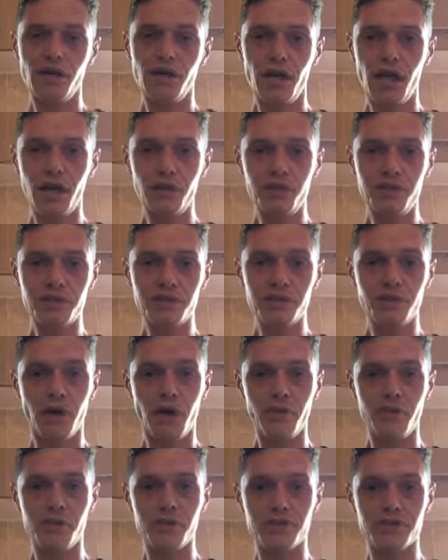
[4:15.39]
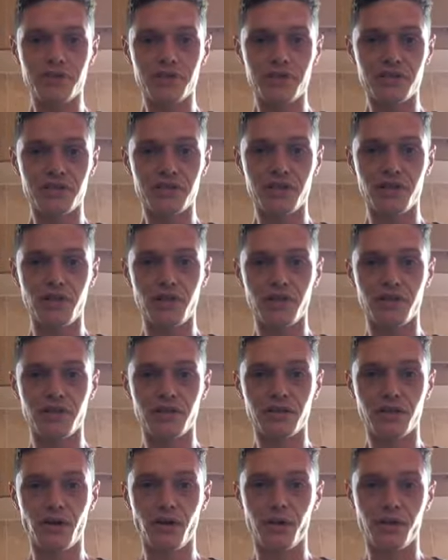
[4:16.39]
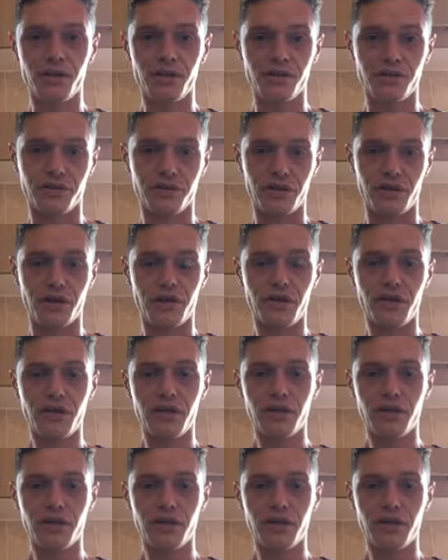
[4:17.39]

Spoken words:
helping small businesses that are going under,